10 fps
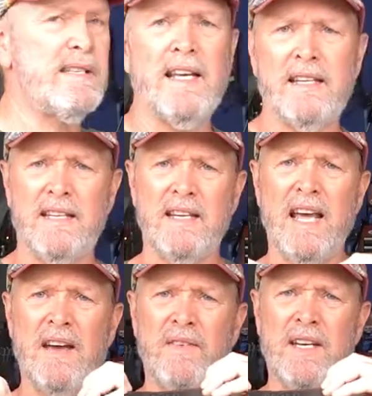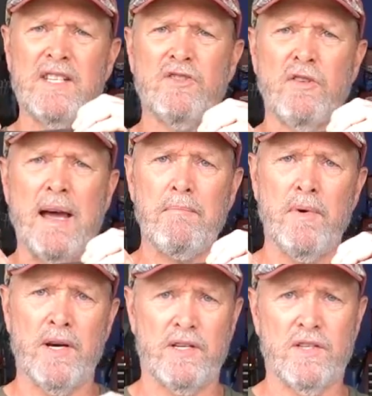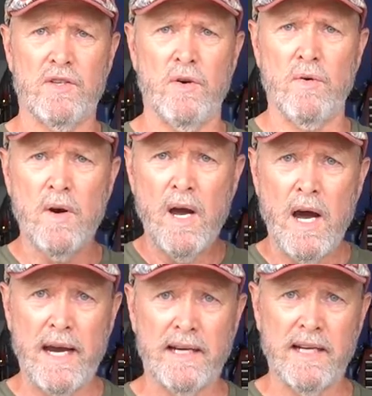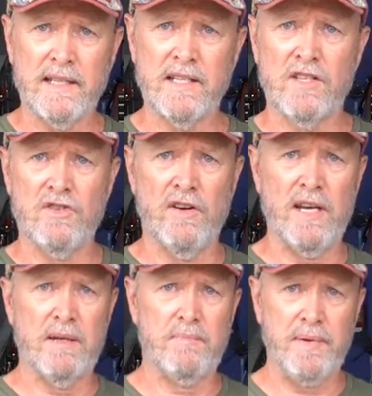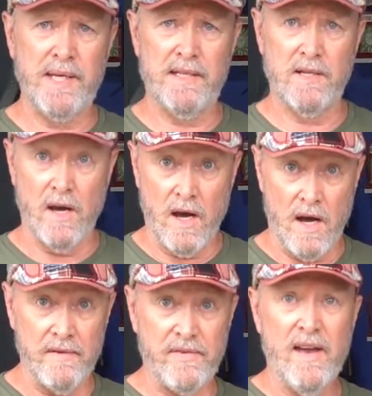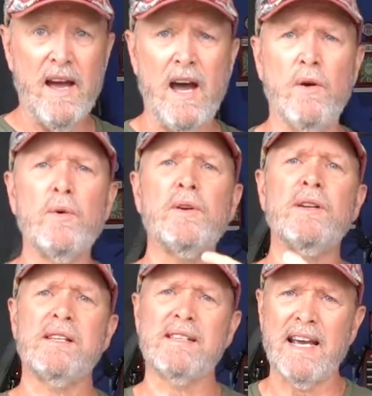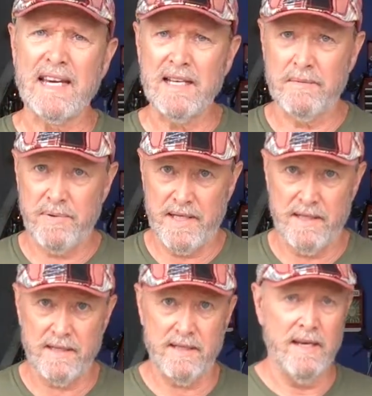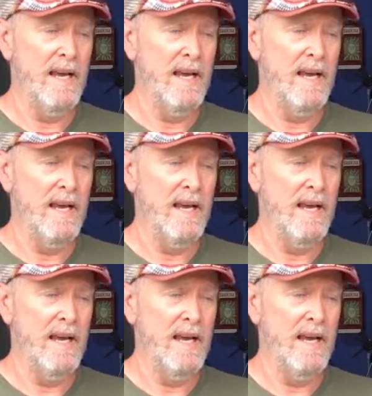that didn't have any strap marks, so I cut the straight piece off. I ordered a second piece,